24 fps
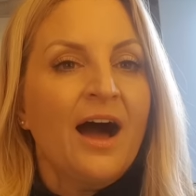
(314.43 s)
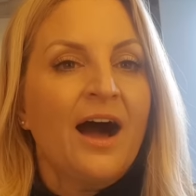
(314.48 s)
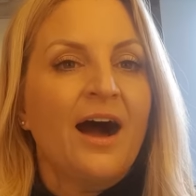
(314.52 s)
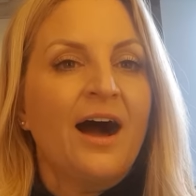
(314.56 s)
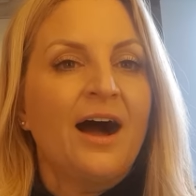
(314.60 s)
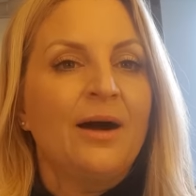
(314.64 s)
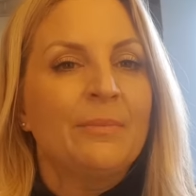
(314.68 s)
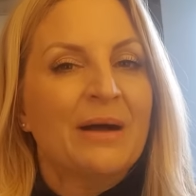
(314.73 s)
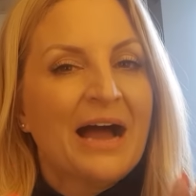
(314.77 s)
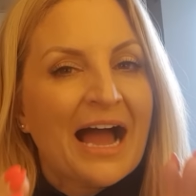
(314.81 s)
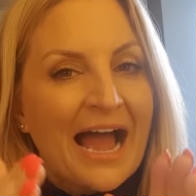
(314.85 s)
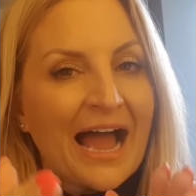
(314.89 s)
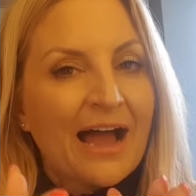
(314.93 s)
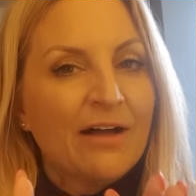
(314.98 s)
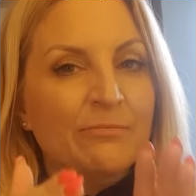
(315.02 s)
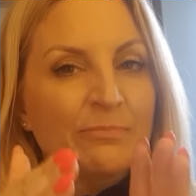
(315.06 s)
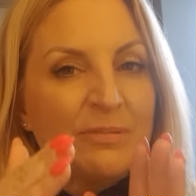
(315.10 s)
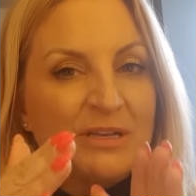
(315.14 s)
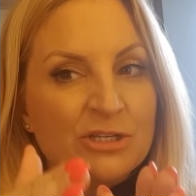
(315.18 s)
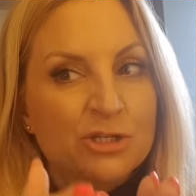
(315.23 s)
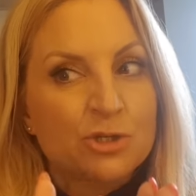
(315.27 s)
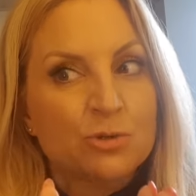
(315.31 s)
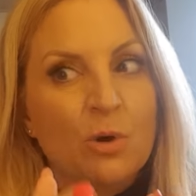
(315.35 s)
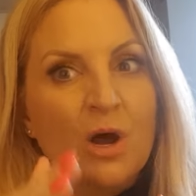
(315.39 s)
Um, I have
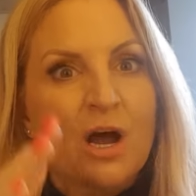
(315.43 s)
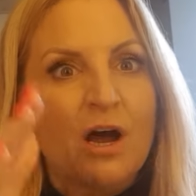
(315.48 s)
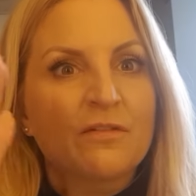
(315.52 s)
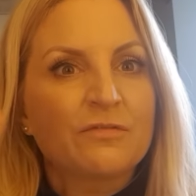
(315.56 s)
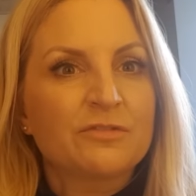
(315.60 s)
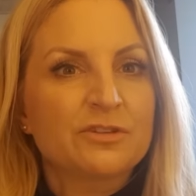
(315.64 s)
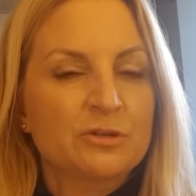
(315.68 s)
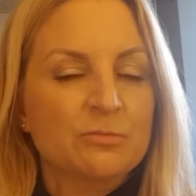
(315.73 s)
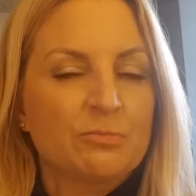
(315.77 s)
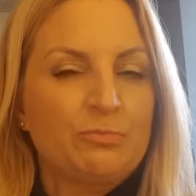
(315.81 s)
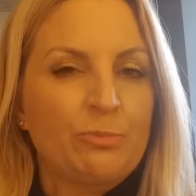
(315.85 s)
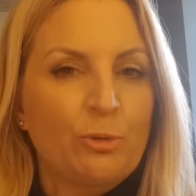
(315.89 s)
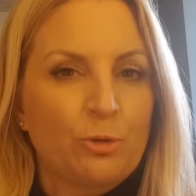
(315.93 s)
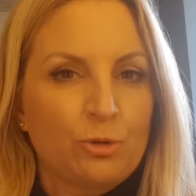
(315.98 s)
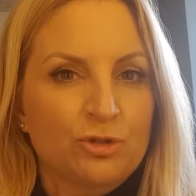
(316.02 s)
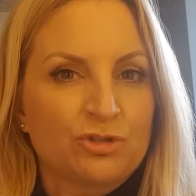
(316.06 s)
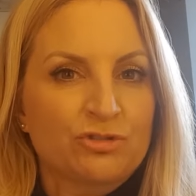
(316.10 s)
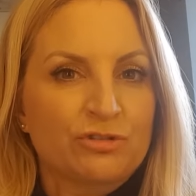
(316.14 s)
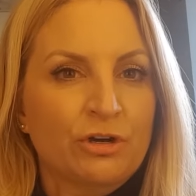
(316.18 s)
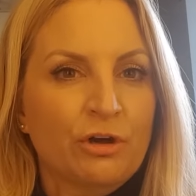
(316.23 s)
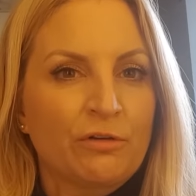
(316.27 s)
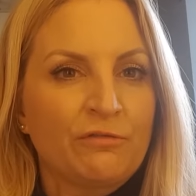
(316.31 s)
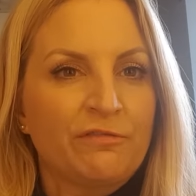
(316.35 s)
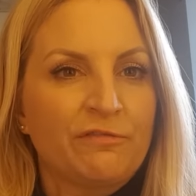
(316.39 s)
been 12s
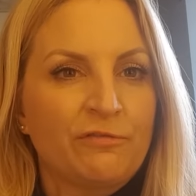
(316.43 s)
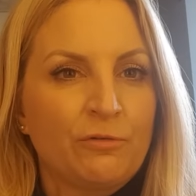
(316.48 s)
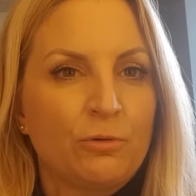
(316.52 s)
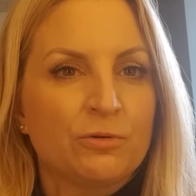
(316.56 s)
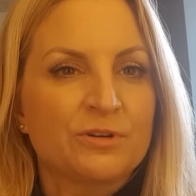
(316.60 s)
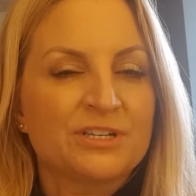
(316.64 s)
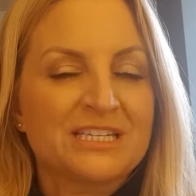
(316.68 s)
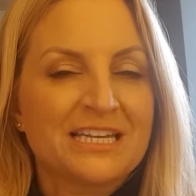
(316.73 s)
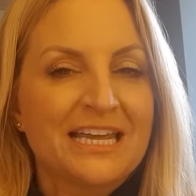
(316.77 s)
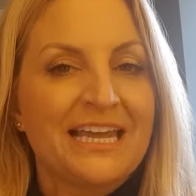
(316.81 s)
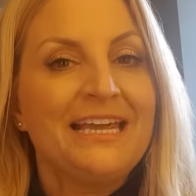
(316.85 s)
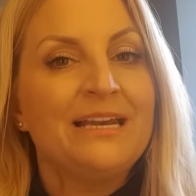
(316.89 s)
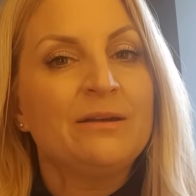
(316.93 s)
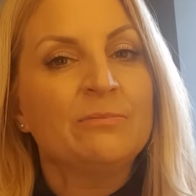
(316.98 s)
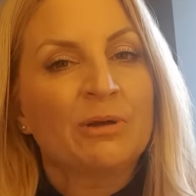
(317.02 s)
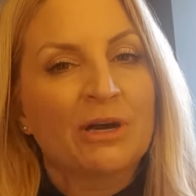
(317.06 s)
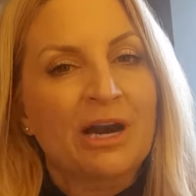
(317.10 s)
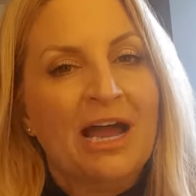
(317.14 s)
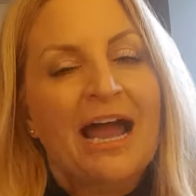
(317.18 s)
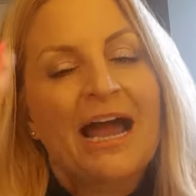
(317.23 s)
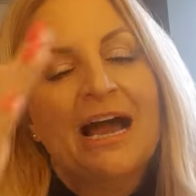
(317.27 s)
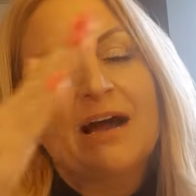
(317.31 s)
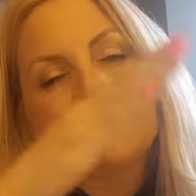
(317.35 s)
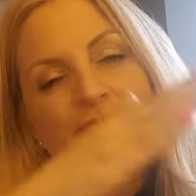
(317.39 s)
bordering on 14,
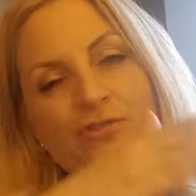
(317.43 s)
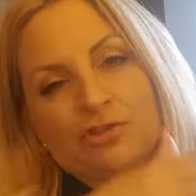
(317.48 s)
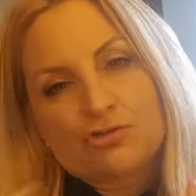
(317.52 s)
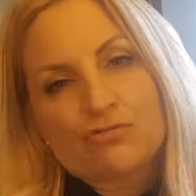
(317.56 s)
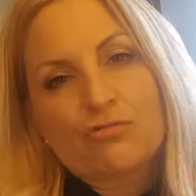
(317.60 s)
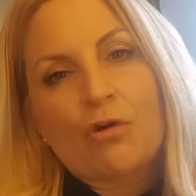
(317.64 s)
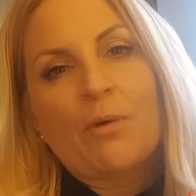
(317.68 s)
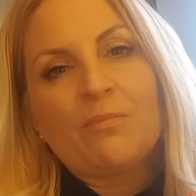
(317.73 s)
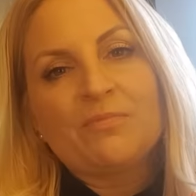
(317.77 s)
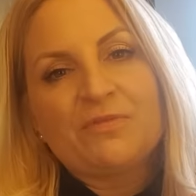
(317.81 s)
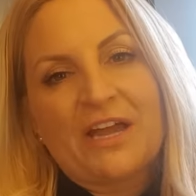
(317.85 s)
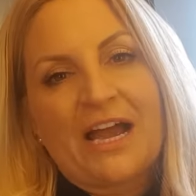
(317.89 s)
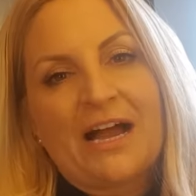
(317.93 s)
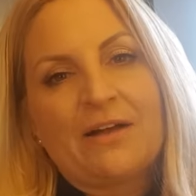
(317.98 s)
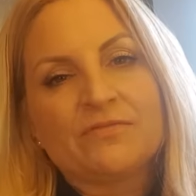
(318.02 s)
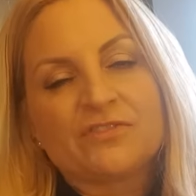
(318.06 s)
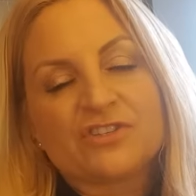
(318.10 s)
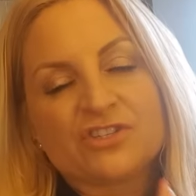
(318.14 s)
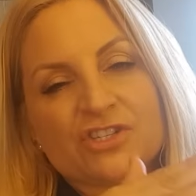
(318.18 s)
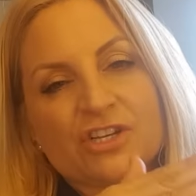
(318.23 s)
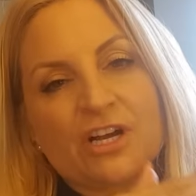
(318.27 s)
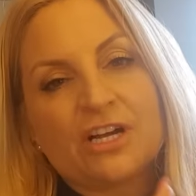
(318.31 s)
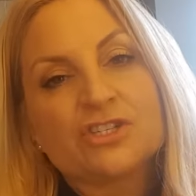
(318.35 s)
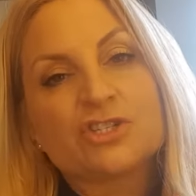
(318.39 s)
but I have dropped down
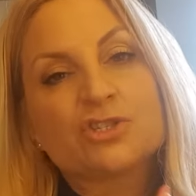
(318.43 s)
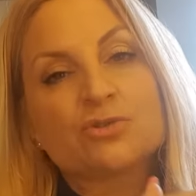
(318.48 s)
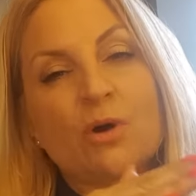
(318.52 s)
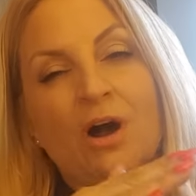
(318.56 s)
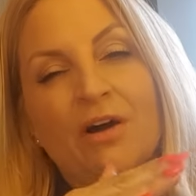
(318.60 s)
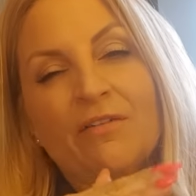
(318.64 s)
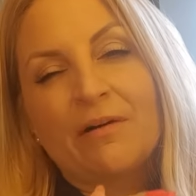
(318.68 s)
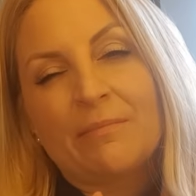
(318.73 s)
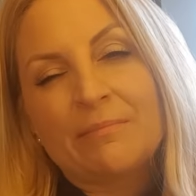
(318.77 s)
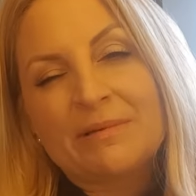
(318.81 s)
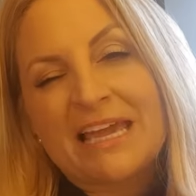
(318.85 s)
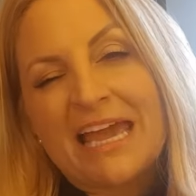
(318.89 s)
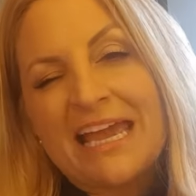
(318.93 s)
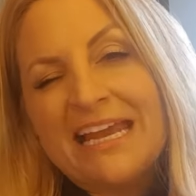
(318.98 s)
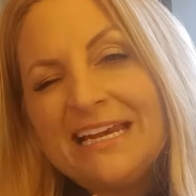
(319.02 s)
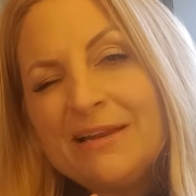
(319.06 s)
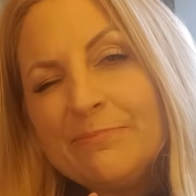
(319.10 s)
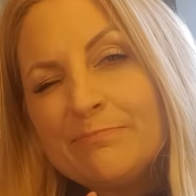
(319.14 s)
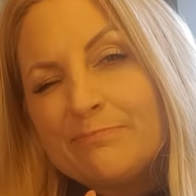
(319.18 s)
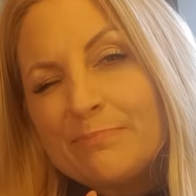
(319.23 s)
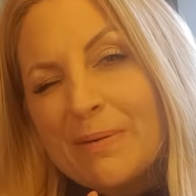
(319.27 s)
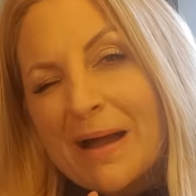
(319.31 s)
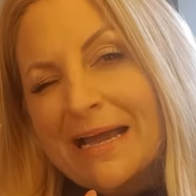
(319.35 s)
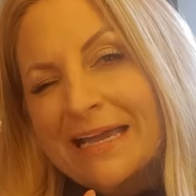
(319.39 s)
to size 12. I'm getting
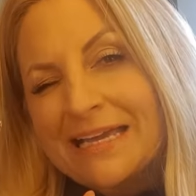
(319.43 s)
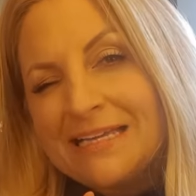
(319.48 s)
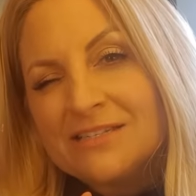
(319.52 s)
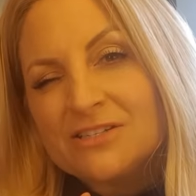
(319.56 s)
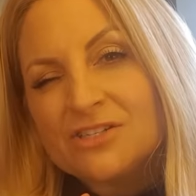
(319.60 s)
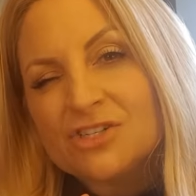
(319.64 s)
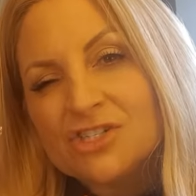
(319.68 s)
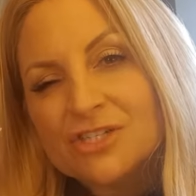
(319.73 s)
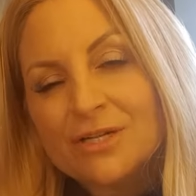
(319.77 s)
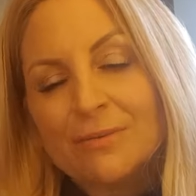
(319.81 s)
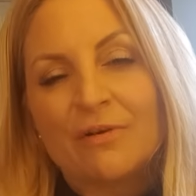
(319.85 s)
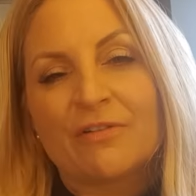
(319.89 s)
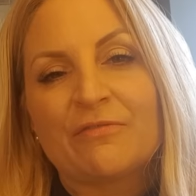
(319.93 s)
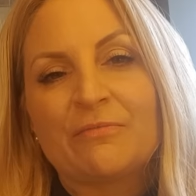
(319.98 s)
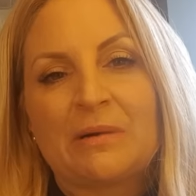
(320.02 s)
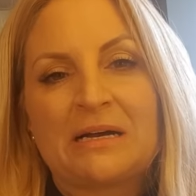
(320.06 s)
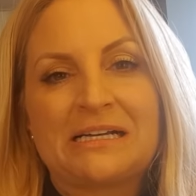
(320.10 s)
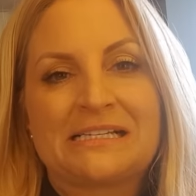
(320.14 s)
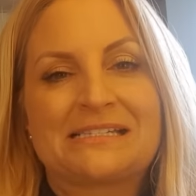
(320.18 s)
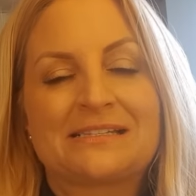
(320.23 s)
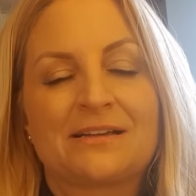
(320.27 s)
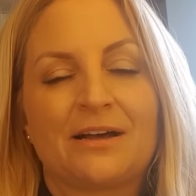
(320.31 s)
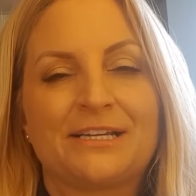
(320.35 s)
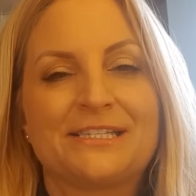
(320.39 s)
it back into some of
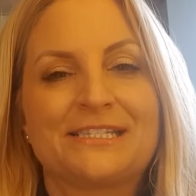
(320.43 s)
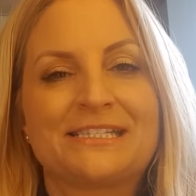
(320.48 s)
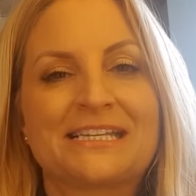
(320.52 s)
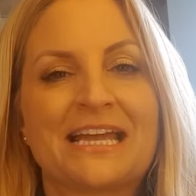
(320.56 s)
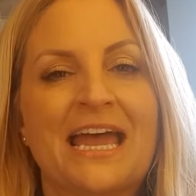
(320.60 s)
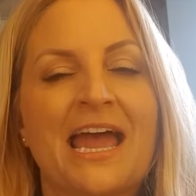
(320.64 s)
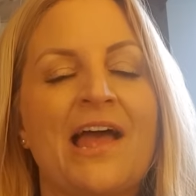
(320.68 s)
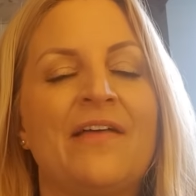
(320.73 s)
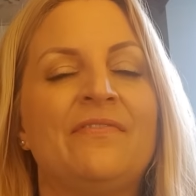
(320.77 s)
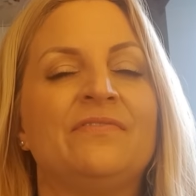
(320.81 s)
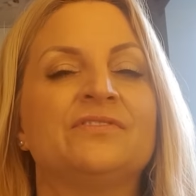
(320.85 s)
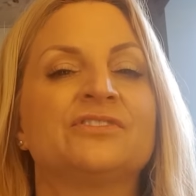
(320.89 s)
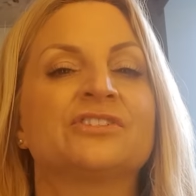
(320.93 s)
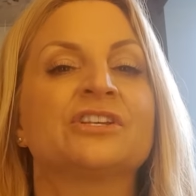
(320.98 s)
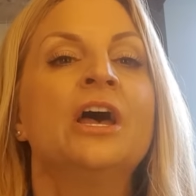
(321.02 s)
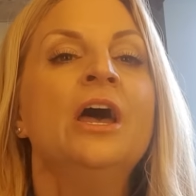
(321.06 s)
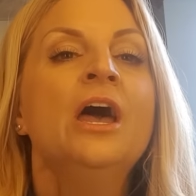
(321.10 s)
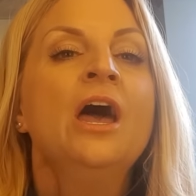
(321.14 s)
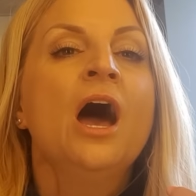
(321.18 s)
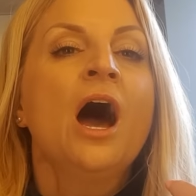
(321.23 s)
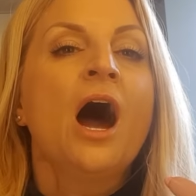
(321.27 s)
my size 10s.